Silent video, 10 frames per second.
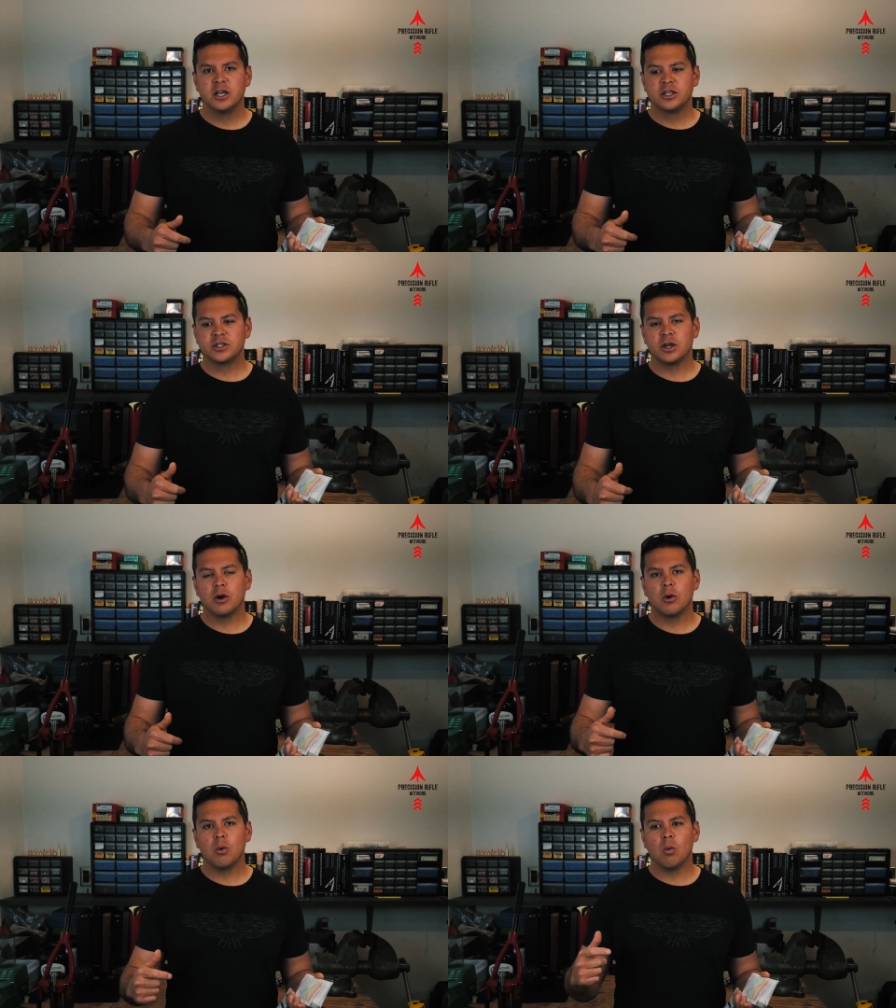
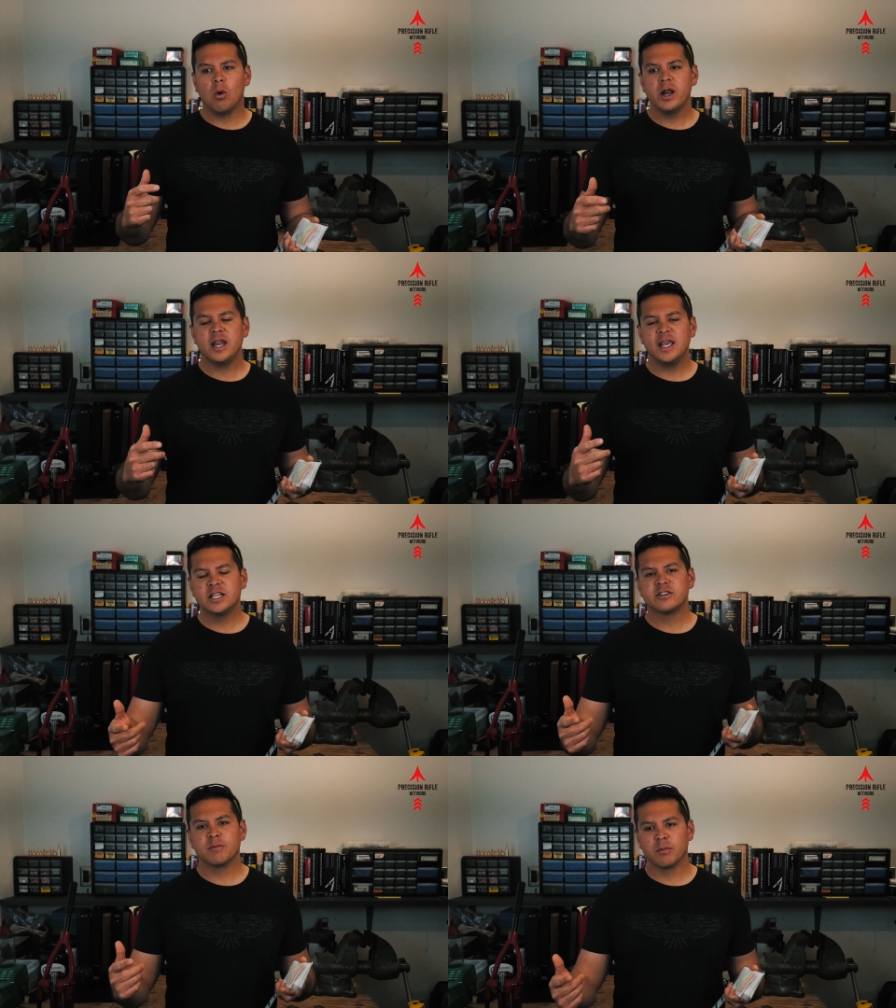So 1
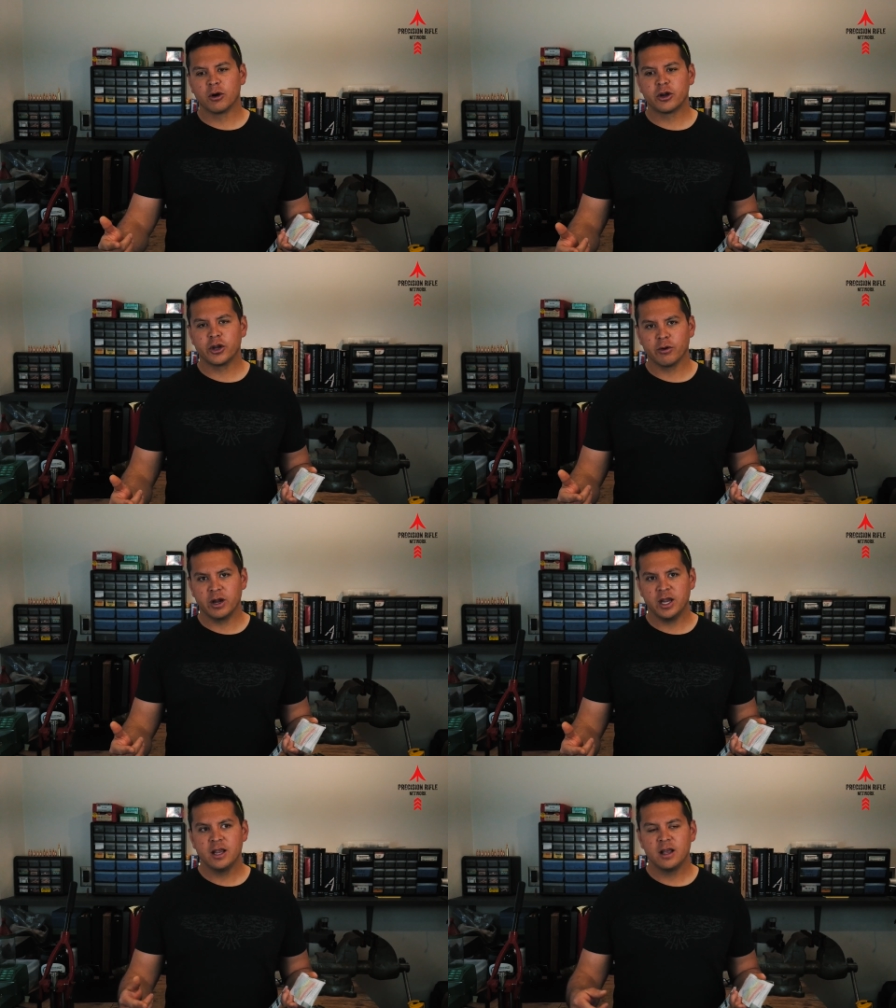inch of
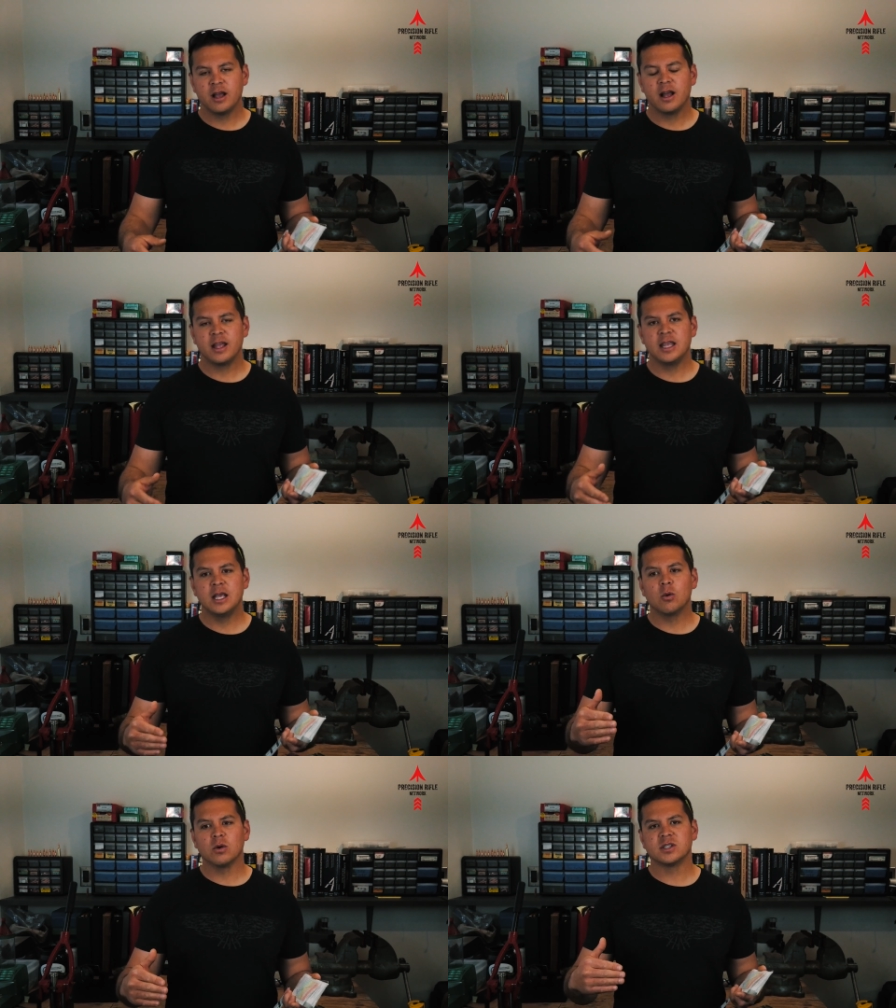mercury equals